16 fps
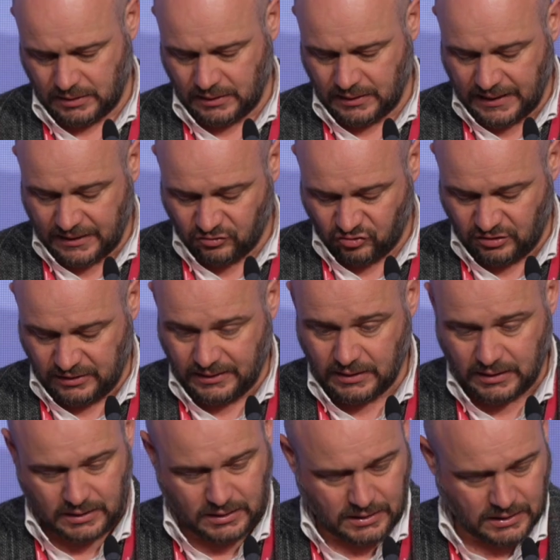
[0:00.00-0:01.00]
And actually,
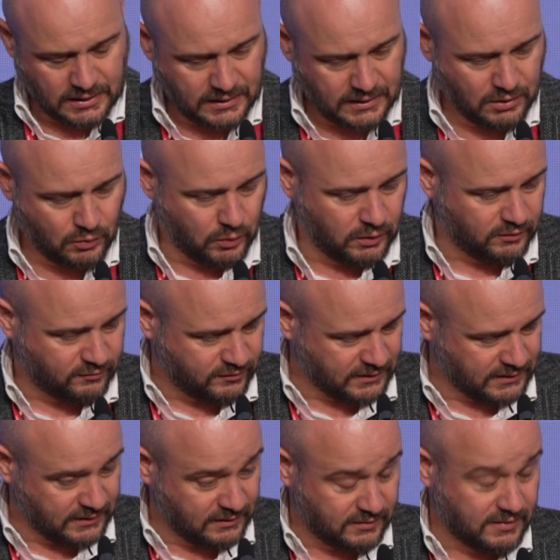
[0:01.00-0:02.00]
I
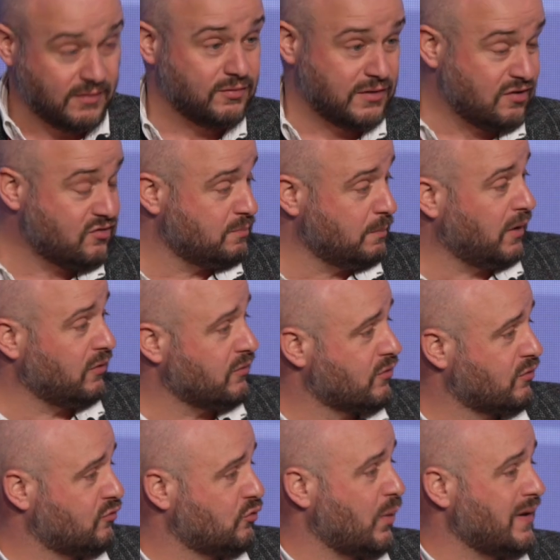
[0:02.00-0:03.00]
qualified this
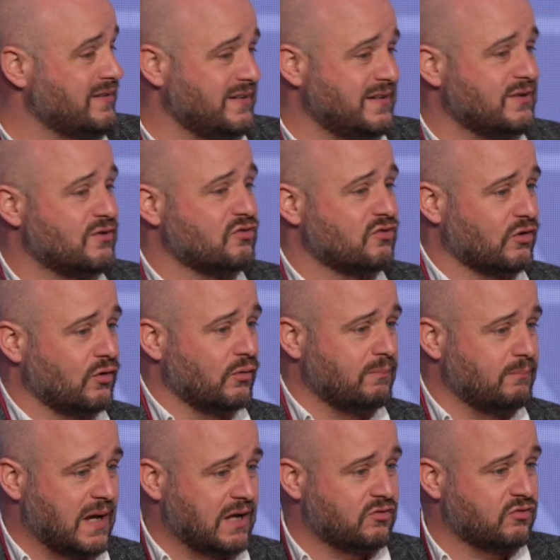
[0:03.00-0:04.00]
month 20 years ago
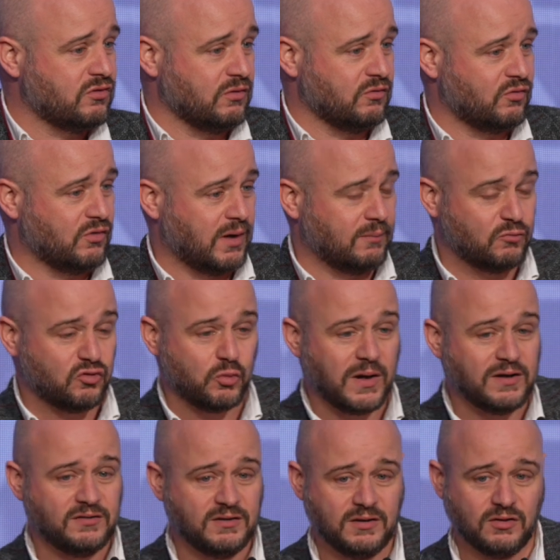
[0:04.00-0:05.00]
in medicine, so I'm
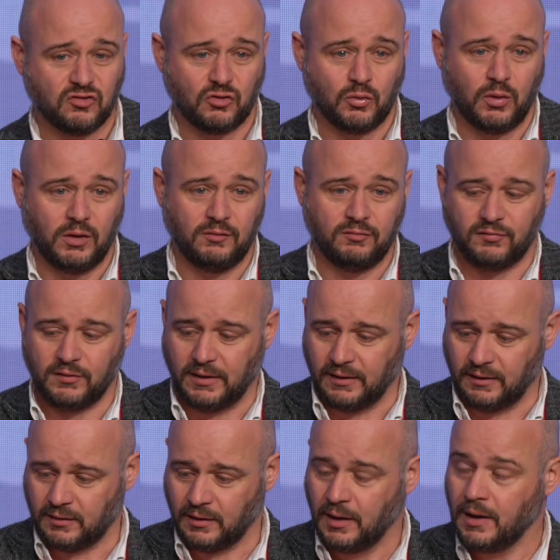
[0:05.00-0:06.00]
20 years
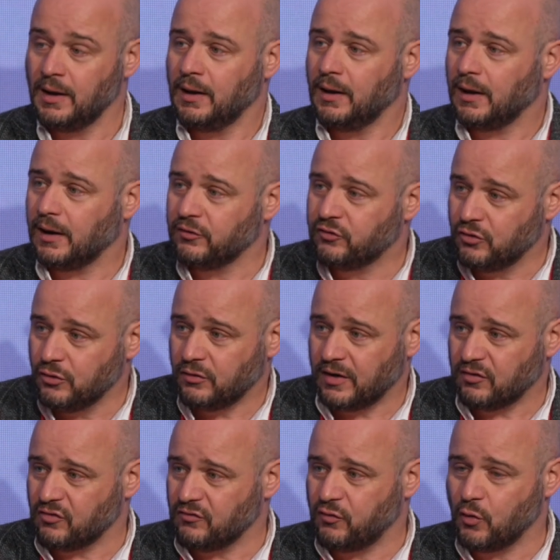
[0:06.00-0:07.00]
qualified. And
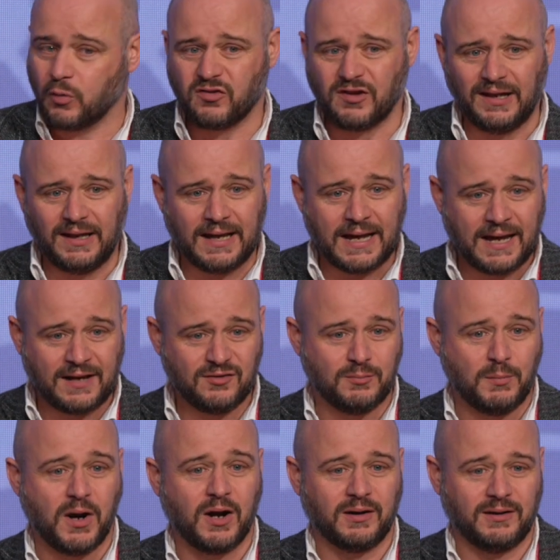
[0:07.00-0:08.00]
2004 was a
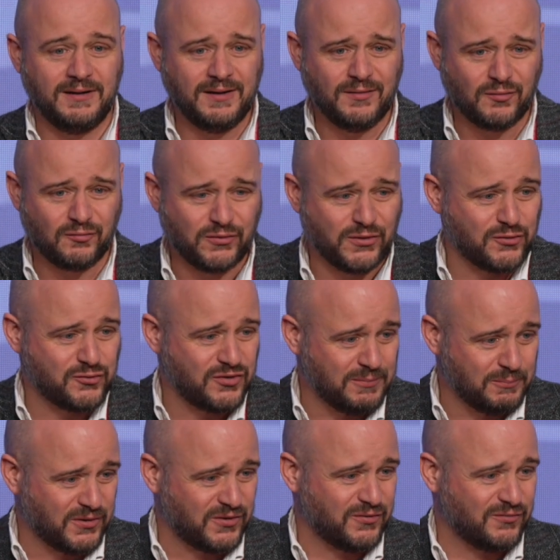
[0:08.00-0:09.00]
landmark year for the
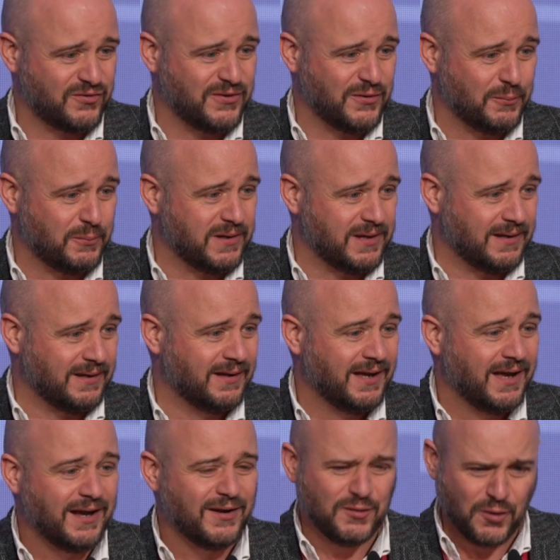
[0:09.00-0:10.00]
treatment of COPD,
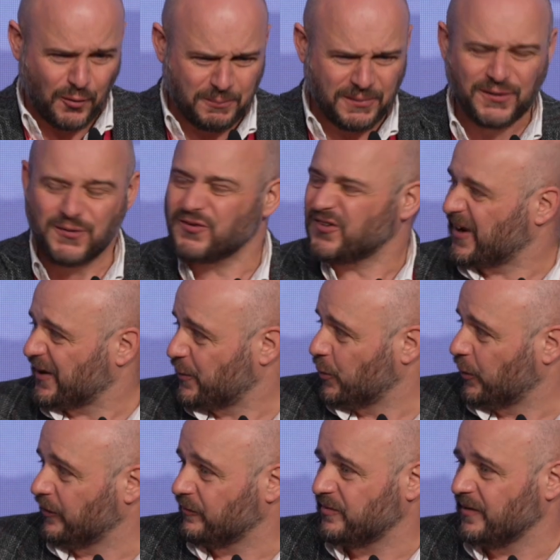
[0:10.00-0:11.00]
not because I
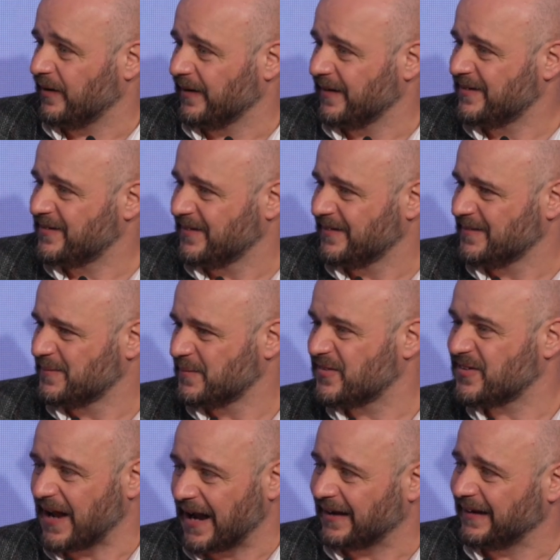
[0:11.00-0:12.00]
qualified,
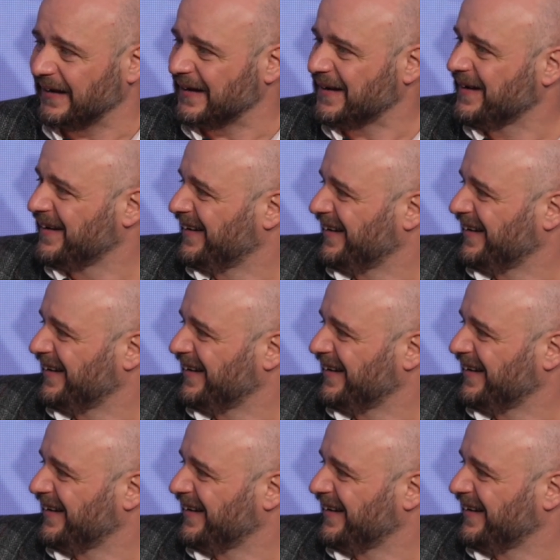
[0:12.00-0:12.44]
sadly,